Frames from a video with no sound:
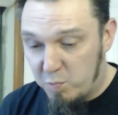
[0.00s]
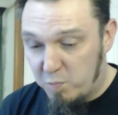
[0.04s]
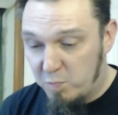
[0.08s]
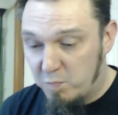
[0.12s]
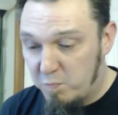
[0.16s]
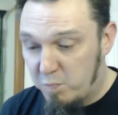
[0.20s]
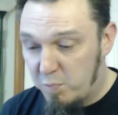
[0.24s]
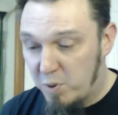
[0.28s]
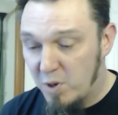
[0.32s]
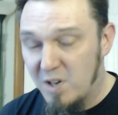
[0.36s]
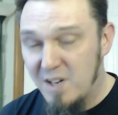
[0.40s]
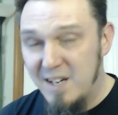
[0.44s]

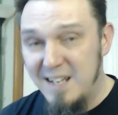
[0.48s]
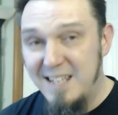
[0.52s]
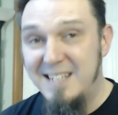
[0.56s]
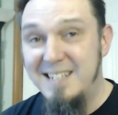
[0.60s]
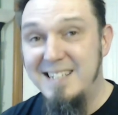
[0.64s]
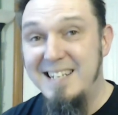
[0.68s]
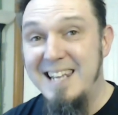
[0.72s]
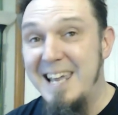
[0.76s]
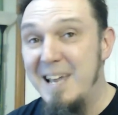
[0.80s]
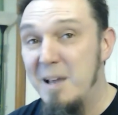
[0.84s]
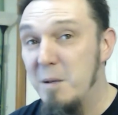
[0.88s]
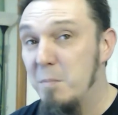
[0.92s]
pretty
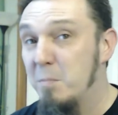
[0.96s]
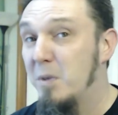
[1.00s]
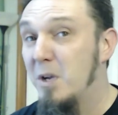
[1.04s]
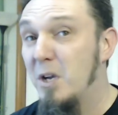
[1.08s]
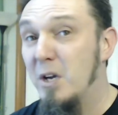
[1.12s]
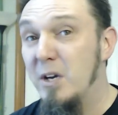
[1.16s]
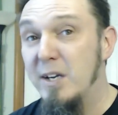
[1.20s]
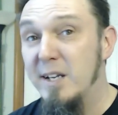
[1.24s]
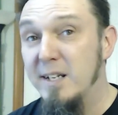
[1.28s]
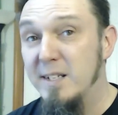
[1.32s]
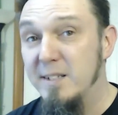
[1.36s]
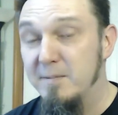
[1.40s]
damn
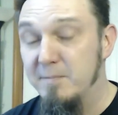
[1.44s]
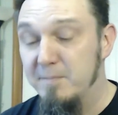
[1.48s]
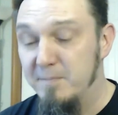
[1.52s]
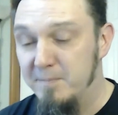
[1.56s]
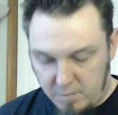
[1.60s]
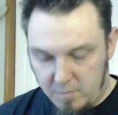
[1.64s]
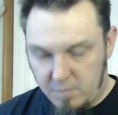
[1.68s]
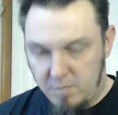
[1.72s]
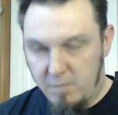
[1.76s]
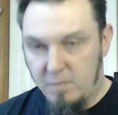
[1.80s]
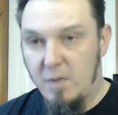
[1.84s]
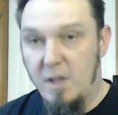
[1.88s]
good.
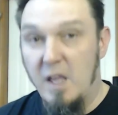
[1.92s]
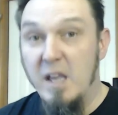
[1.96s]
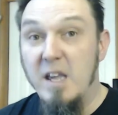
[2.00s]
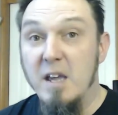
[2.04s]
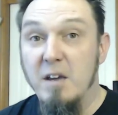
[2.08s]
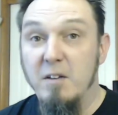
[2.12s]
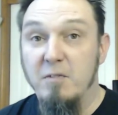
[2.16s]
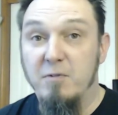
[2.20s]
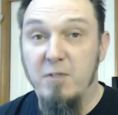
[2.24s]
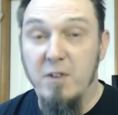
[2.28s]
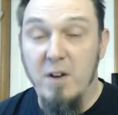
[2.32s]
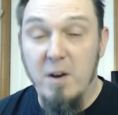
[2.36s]

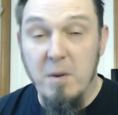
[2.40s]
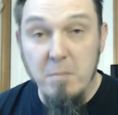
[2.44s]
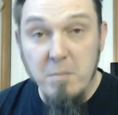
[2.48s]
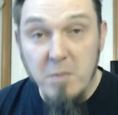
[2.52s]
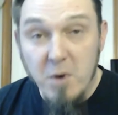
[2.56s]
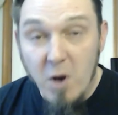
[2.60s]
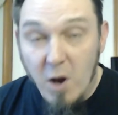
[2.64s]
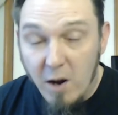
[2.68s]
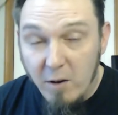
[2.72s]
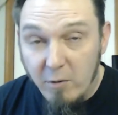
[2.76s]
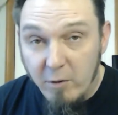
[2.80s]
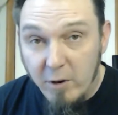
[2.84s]
If I'm
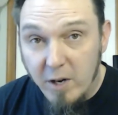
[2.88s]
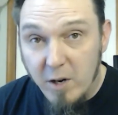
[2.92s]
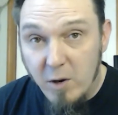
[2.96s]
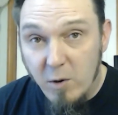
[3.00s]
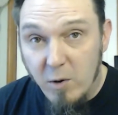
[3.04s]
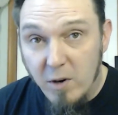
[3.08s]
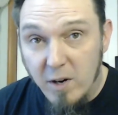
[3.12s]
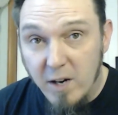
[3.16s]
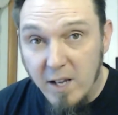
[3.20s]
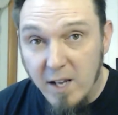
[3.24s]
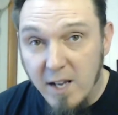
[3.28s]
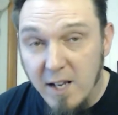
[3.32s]
not
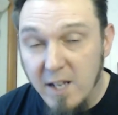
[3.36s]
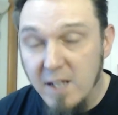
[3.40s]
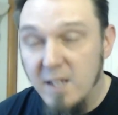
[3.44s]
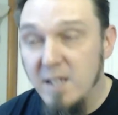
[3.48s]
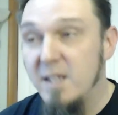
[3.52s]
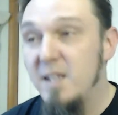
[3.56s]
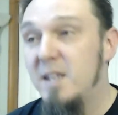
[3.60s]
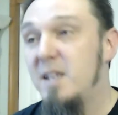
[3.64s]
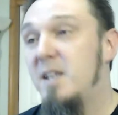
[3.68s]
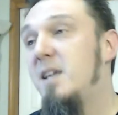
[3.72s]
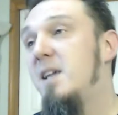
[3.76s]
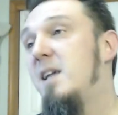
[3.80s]
recording,
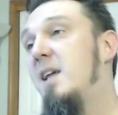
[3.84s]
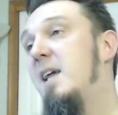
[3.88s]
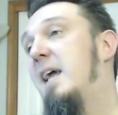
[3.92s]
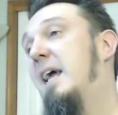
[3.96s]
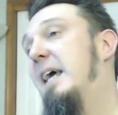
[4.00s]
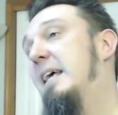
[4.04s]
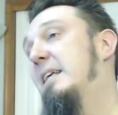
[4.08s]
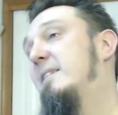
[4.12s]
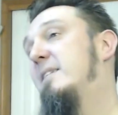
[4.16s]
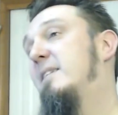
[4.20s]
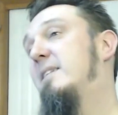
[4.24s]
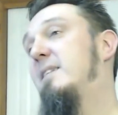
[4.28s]

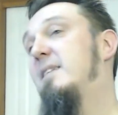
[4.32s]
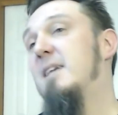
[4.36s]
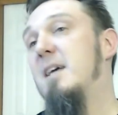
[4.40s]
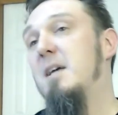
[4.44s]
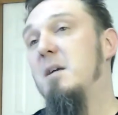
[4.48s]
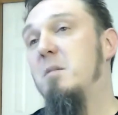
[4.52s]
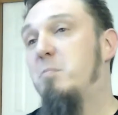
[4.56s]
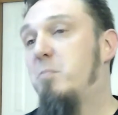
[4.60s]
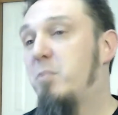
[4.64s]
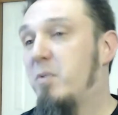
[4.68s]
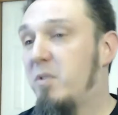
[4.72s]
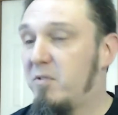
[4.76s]
yes,
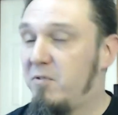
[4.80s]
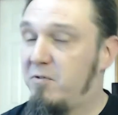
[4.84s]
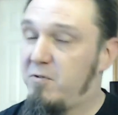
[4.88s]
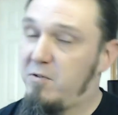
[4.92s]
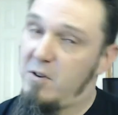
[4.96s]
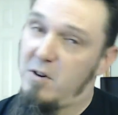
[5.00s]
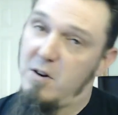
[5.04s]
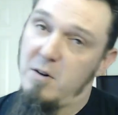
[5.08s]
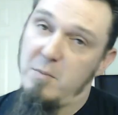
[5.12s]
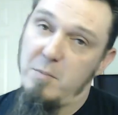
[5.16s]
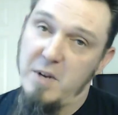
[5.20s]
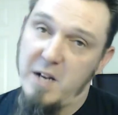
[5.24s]
I
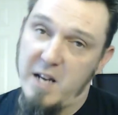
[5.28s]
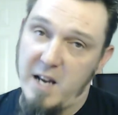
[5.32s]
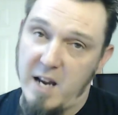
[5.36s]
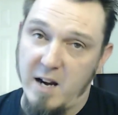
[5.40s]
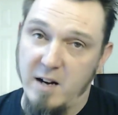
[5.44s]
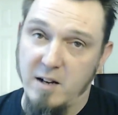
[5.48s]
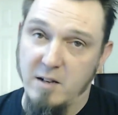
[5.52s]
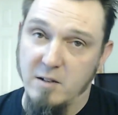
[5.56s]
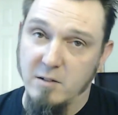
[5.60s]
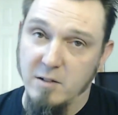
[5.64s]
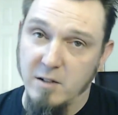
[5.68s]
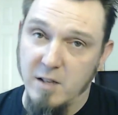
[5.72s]
prefer a
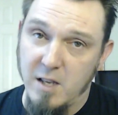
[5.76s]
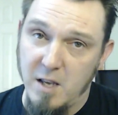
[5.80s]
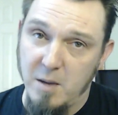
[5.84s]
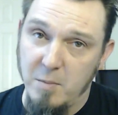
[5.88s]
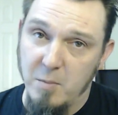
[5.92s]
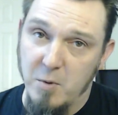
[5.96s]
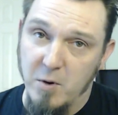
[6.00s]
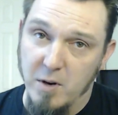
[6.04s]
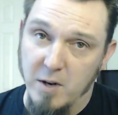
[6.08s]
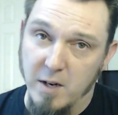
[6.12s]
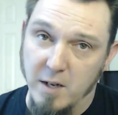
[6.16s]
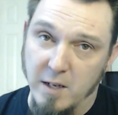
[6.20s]
mechanical
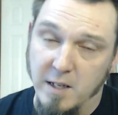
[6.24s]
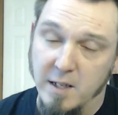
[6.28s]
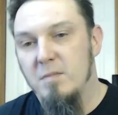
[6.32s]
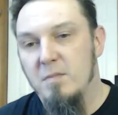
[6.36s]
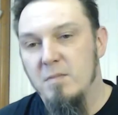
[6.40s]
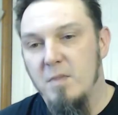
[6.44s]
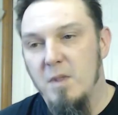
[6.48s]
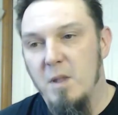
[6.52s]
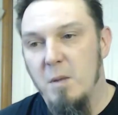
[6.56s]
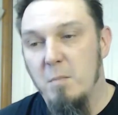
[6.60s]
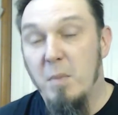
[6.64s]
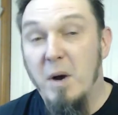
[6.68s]
keyboard.
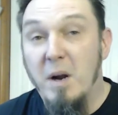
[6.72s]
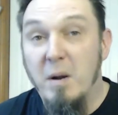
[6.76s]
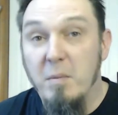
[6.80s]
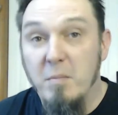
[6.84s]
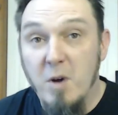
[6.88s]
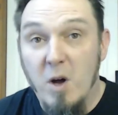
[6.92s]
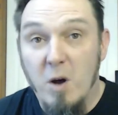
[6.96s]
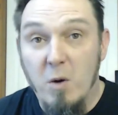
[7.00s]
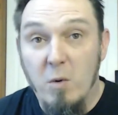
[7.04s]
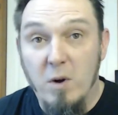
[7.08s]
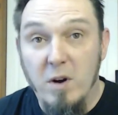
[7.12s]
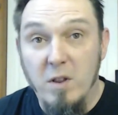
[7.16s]
But I'm
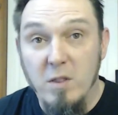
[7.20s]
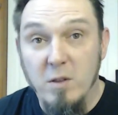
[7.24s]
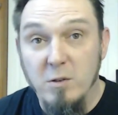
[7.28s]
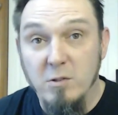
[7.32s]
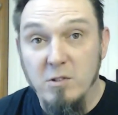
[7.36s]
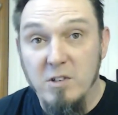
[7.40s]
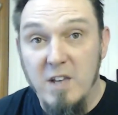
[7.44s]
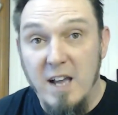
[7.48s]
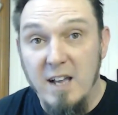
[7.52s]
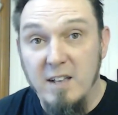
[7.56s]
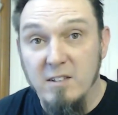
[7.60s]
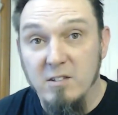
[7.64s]
not one of
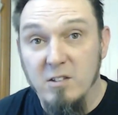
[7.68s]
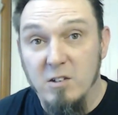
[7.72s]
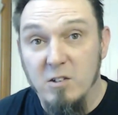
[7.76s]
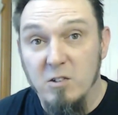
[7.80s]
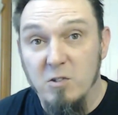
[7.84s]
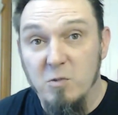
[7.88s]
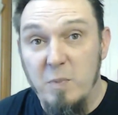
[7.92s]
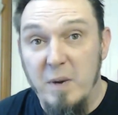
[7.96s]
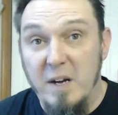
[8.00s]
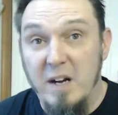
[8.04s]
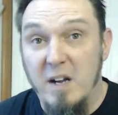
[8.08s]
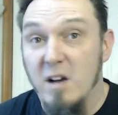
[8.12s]
those guys that'll
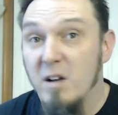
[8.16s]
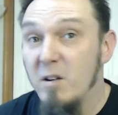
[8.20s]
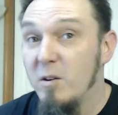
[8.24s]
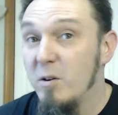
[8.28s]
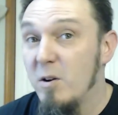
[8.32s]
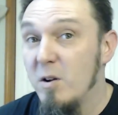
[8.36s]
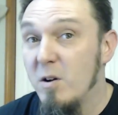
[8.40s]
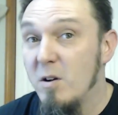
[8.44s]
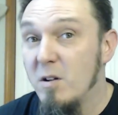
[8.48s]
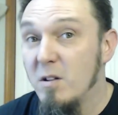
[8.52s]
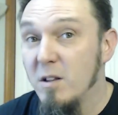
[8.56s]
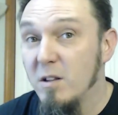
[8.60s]
spend
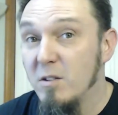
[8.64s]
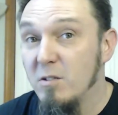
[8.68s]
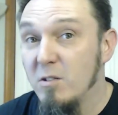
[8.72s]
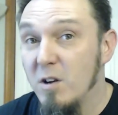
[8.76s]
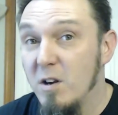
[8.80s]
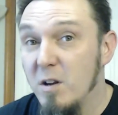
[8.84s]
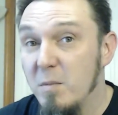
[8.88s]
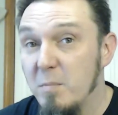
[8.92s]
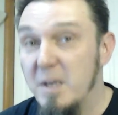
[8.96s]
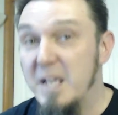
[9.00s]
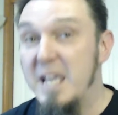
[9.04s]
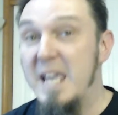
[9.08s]
$100
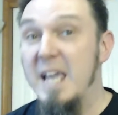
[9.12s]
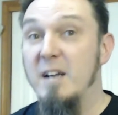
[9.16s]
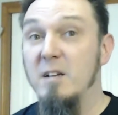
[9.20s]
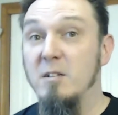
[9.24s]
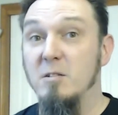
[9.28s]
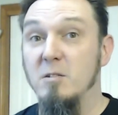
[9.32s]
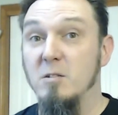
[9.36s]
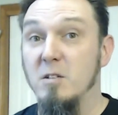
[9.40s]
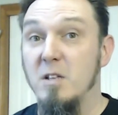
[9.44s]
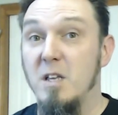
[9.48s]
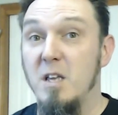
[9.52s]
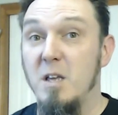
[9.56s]
on a
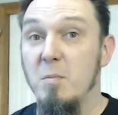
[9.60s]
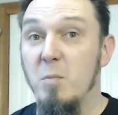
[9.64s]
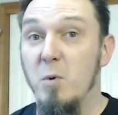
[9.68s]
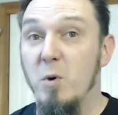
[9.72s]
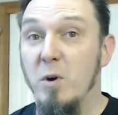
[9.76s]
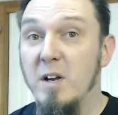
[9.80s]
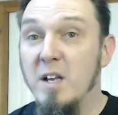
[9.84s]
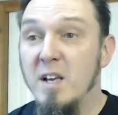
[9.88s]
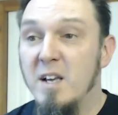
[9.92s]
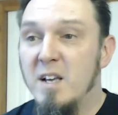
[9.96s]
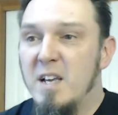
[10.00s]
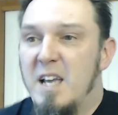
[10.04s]
mechanical
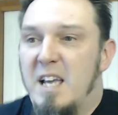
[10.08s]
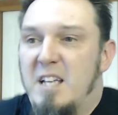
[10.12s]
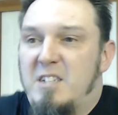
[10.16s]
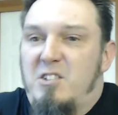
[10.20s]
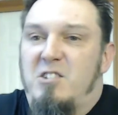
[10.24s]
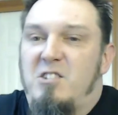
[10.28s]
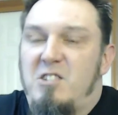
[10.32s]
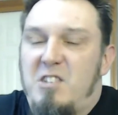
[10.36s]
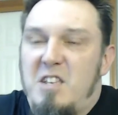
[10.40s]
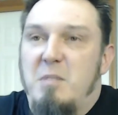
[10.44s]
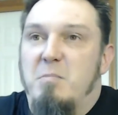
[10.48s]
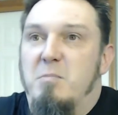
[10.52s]
keyboard. It
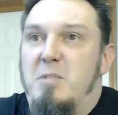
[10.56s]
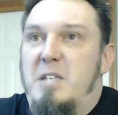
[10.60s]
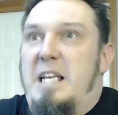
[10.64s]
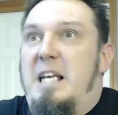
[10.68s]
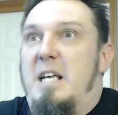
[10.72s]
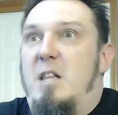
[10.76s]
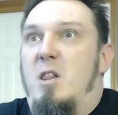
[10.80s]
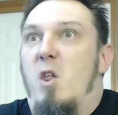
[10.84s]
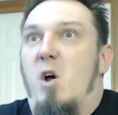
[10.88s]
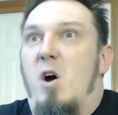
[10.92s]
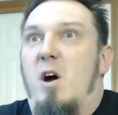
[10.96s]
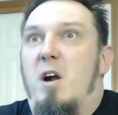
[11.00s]
just seems like a lot